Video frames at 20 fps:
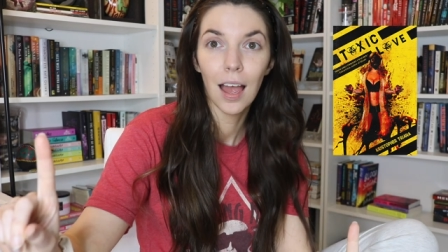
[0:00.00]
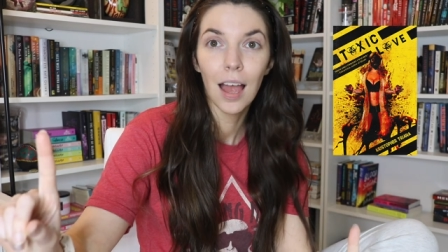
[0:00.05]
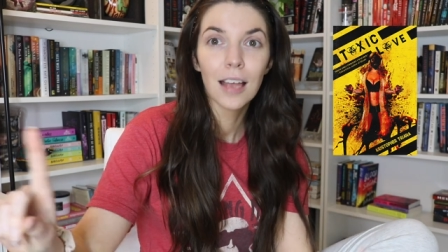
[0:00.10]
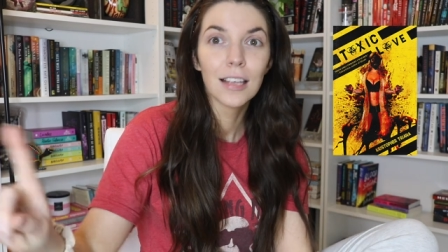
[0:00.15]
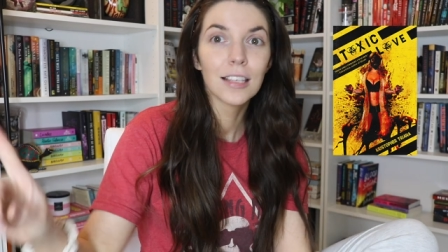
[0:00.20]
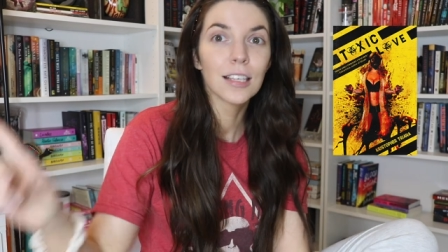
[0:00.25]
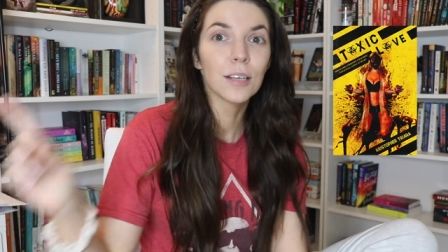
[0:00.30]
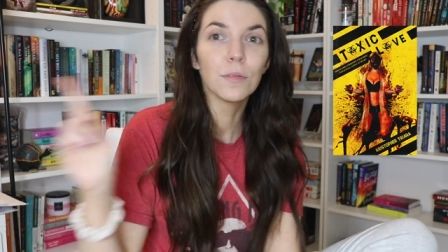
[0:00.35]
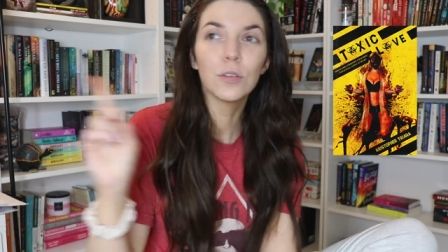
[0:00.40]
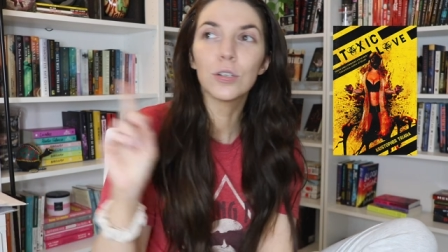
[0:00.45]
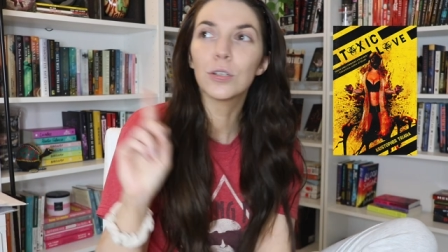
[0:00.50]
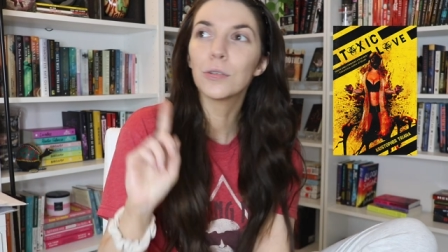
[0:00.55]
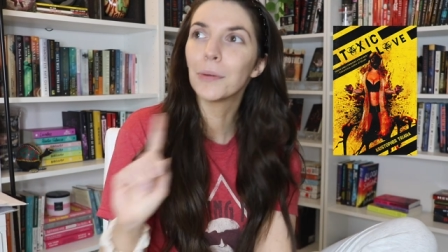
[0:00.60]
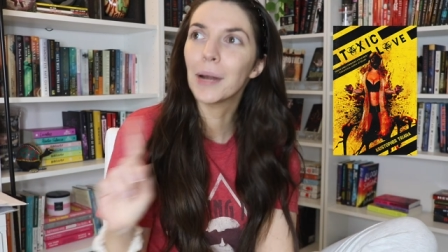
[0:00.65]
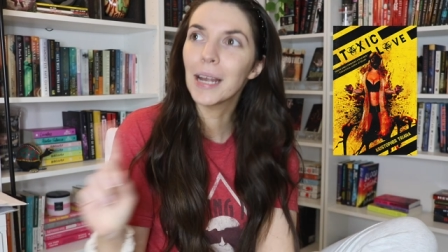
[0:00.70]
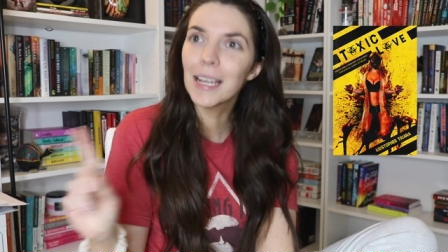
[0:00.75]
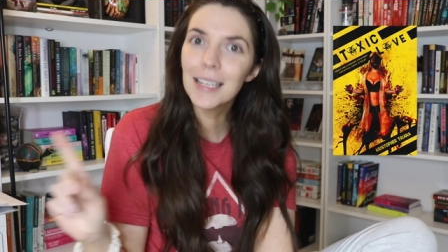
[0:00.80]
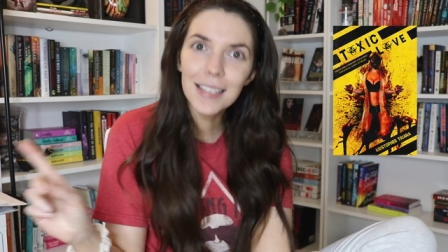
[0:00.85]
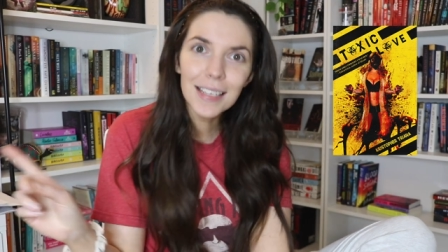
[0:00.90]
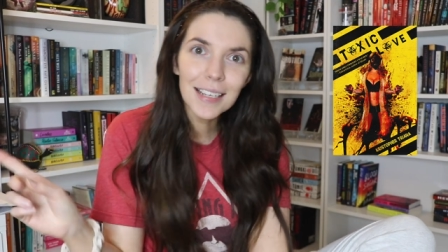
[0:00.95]
some
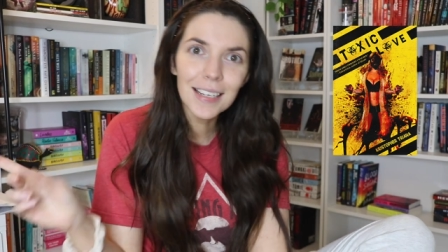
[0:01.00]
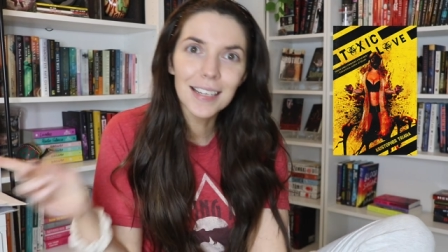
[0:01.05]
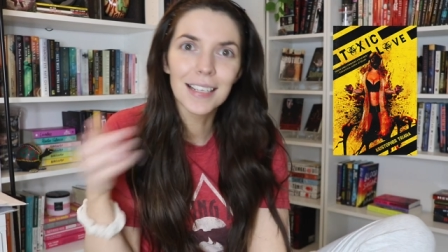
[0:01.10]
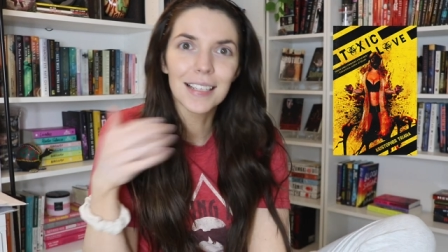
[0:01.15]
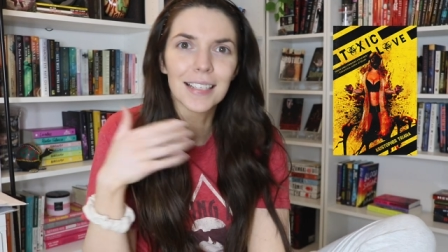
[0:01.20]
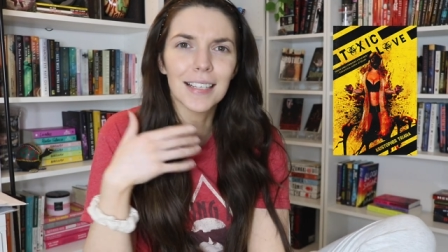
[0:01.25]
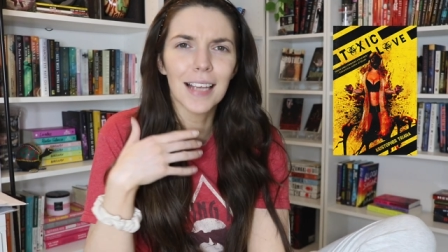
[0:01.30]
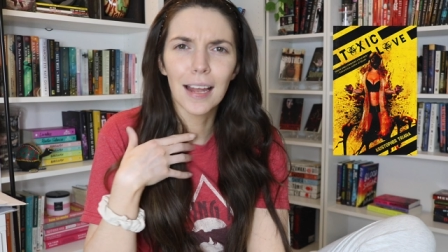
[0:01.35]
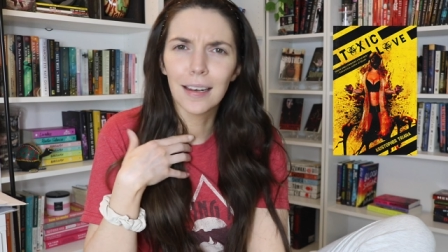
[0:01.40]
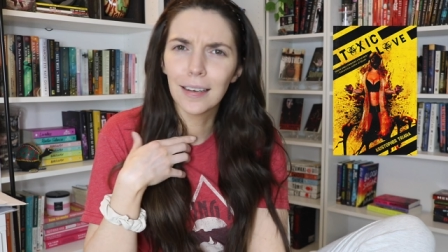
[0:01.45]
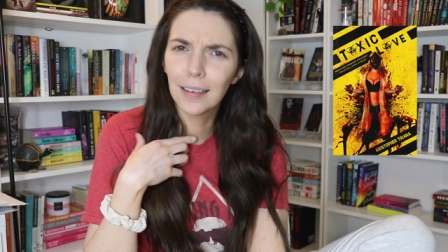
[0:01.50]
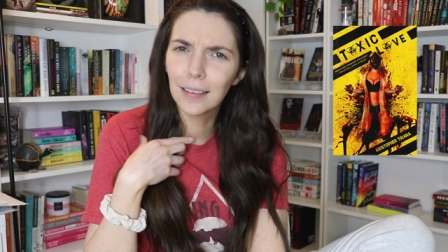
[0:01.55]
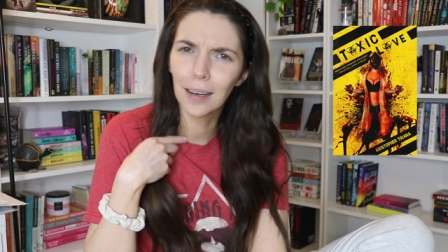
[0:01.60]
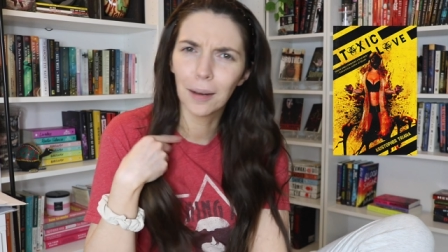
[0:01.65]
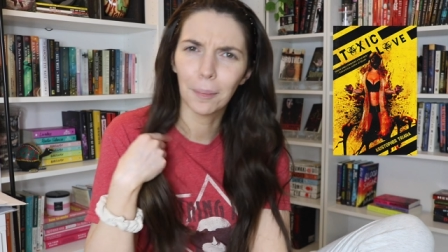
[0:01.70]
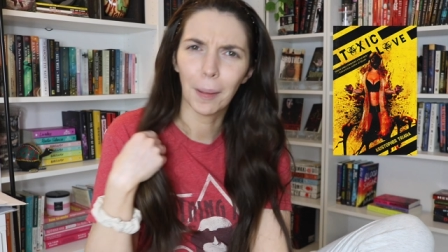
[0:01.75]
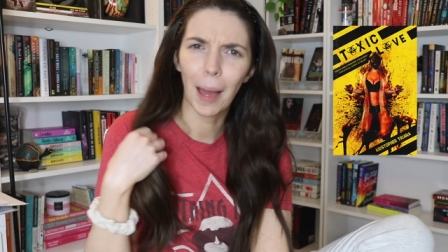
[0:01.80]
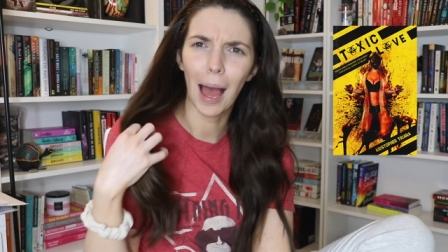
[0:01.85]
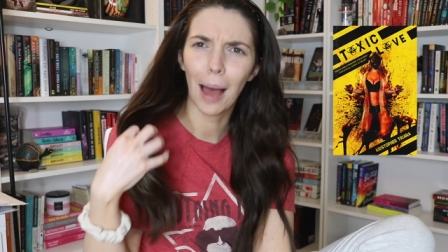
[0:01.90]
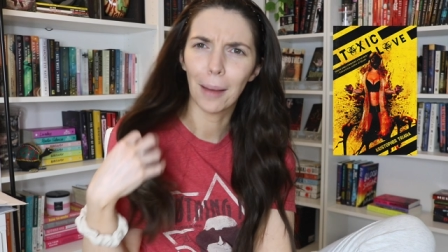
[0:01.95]
craziness ended
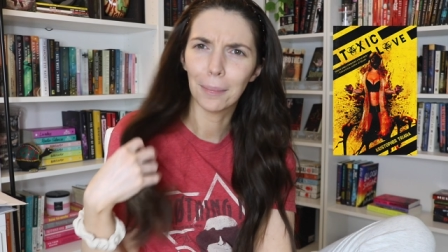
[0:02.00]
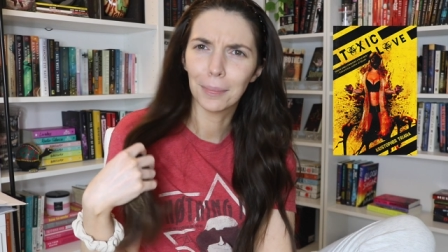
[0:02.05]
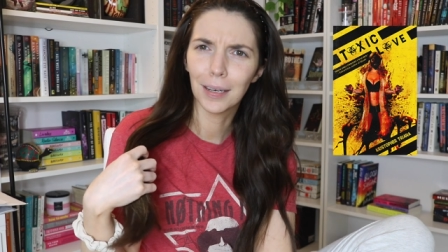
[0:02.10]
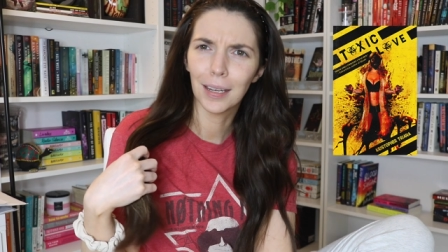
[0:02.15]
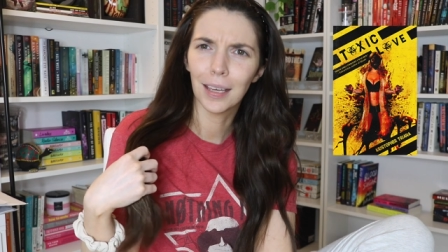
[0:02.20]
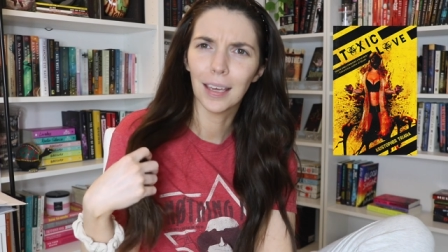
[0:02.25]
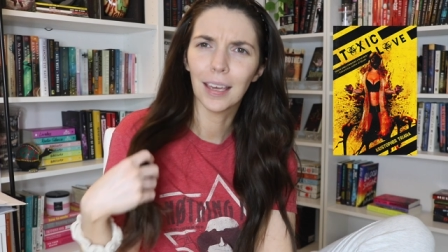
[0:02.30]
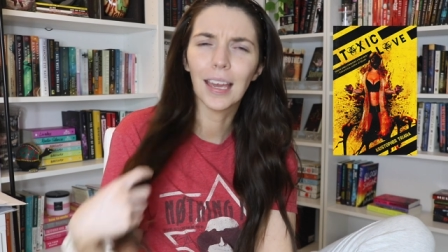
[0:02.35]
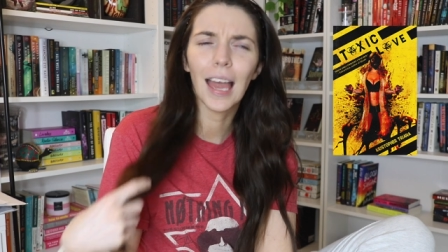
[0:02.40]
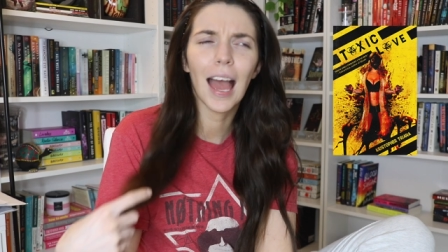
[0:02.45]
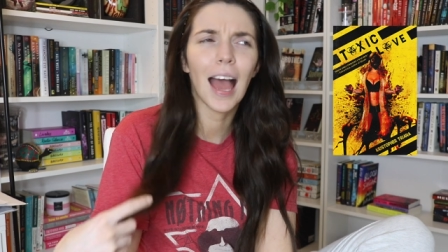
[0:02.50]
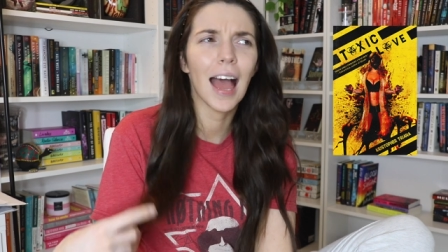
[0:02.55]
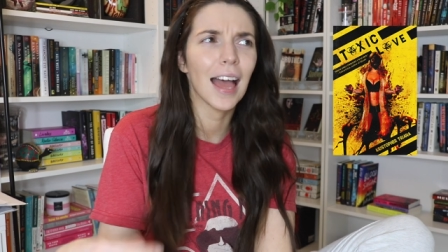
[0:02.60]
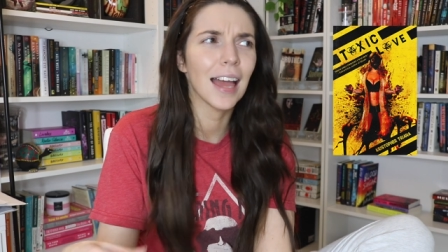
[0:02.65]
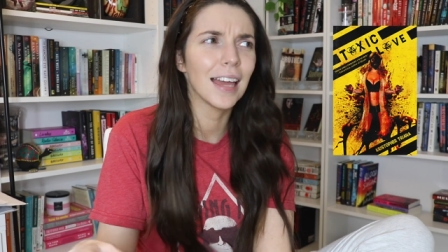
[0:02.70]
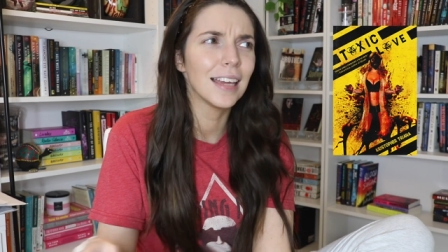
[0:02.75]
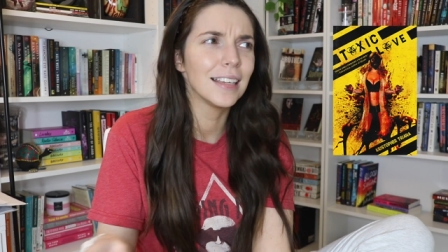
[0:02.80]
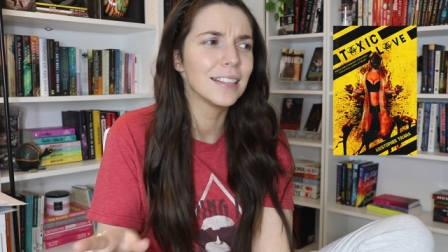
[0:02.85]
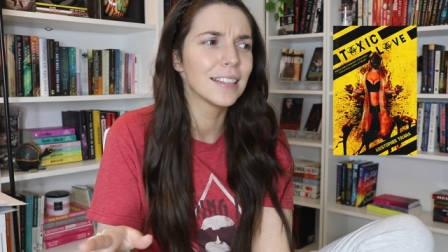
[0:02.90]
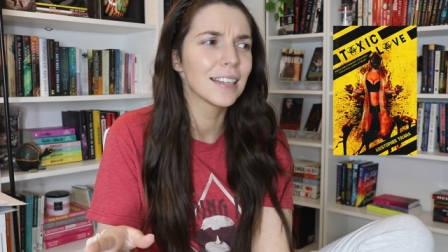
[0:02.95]
up happening,
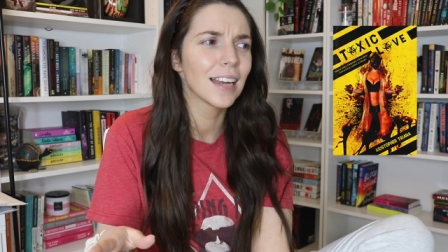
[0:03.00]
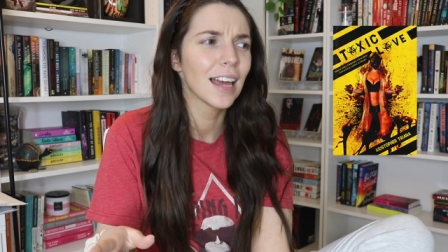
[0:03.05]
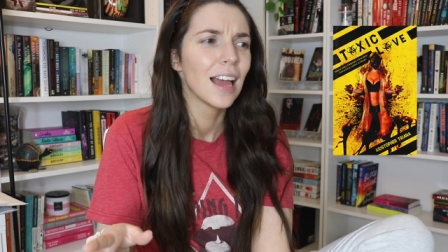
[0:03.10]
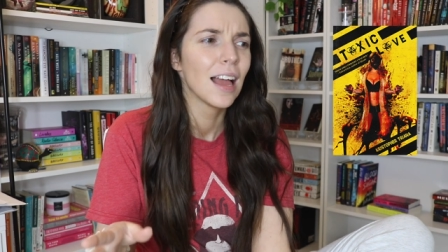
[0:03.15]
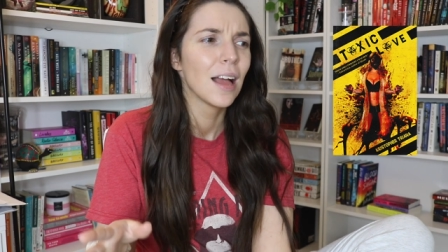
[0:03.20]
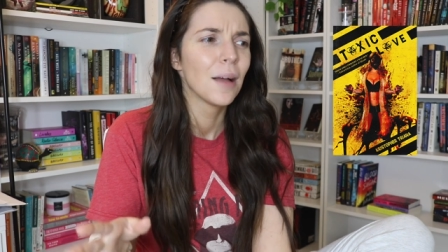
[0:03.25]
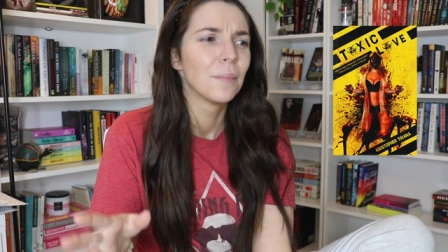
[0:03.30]
and